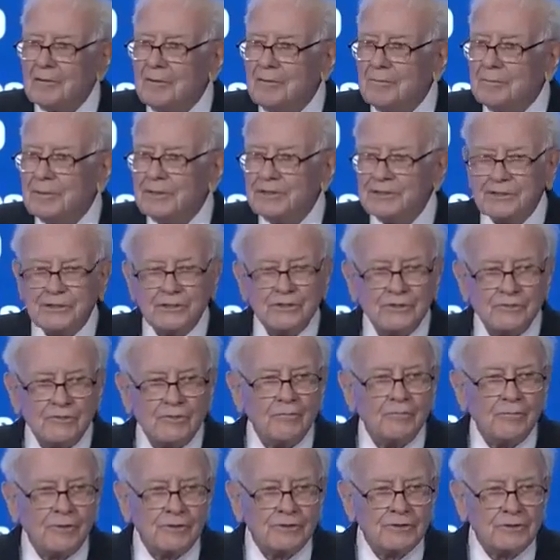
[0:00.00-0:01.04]
business
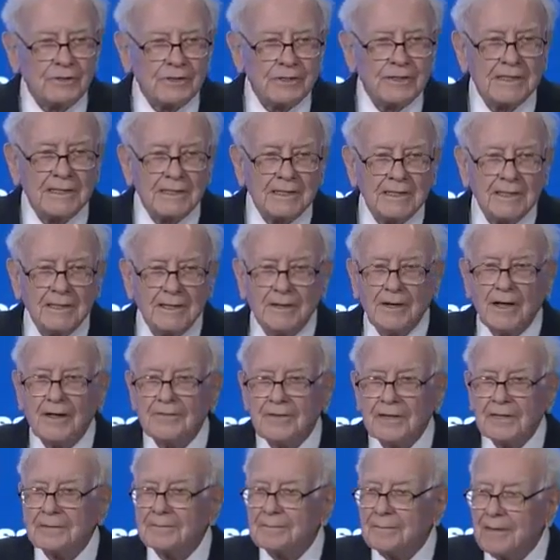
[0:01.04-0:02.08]
from virtually
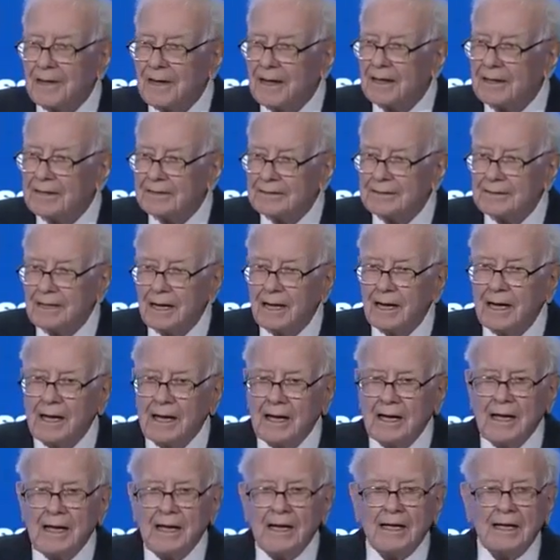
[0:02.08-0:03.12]
nothing.
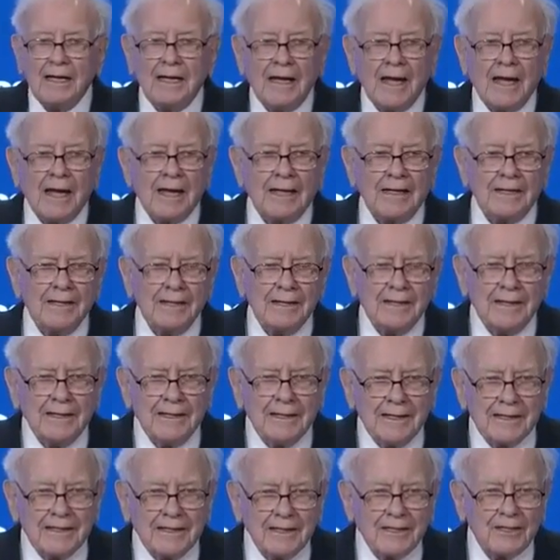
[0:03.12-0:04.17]
And
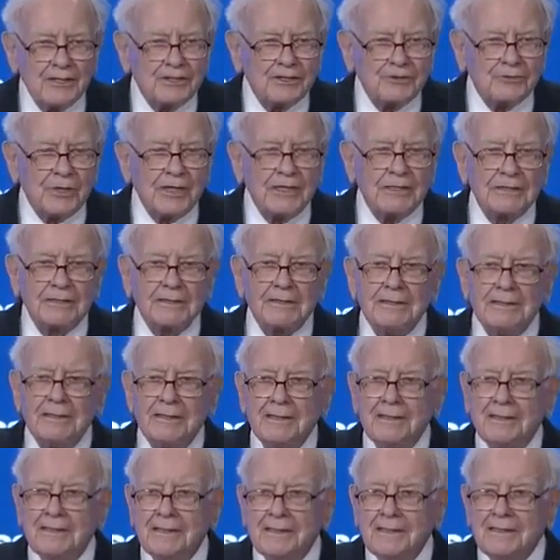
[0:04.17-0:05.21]
it illustrates
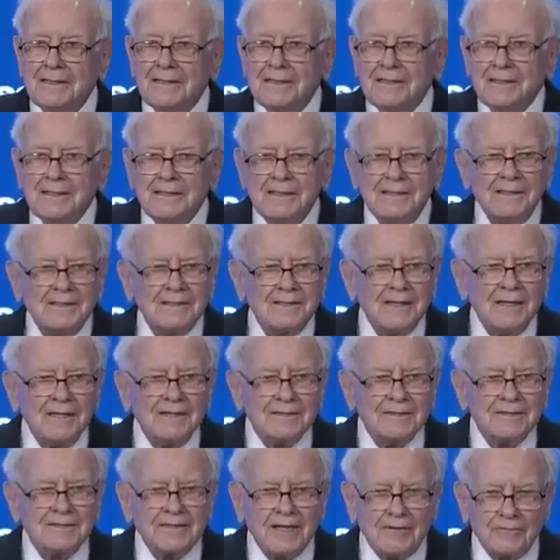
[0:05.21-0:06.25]

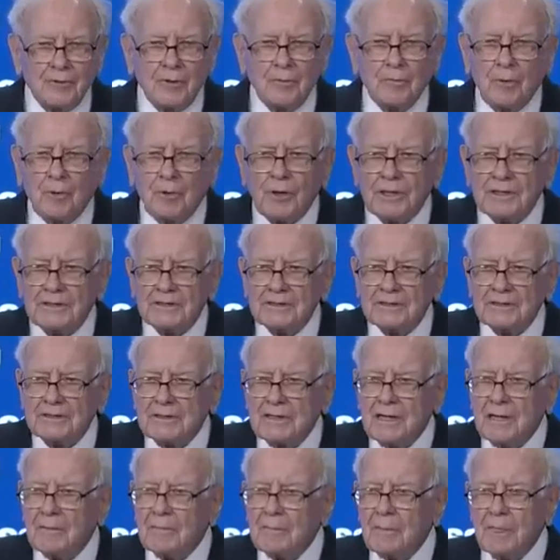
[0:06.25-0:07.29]
several points.
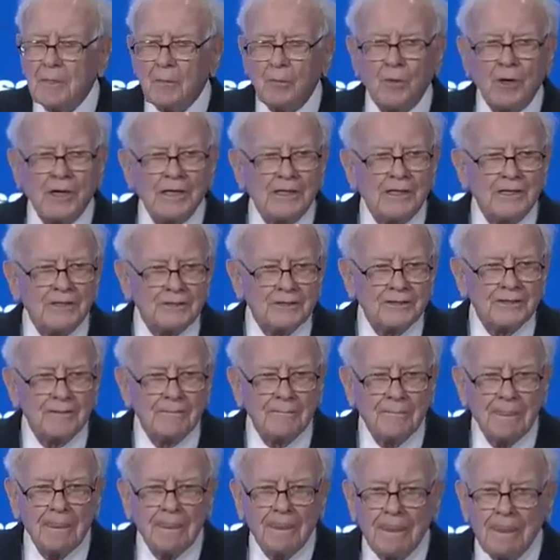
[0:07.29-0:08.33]
One is,
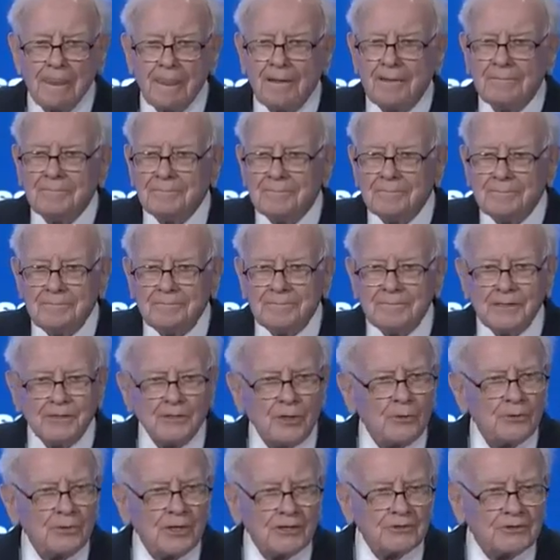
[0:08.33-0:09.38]
you
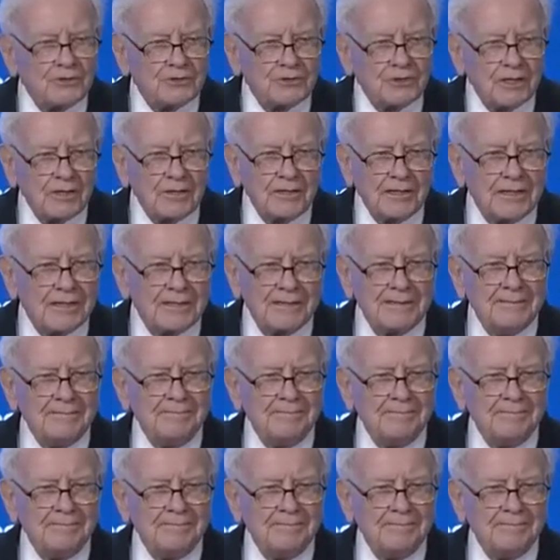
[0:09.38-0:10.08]
don't necessarily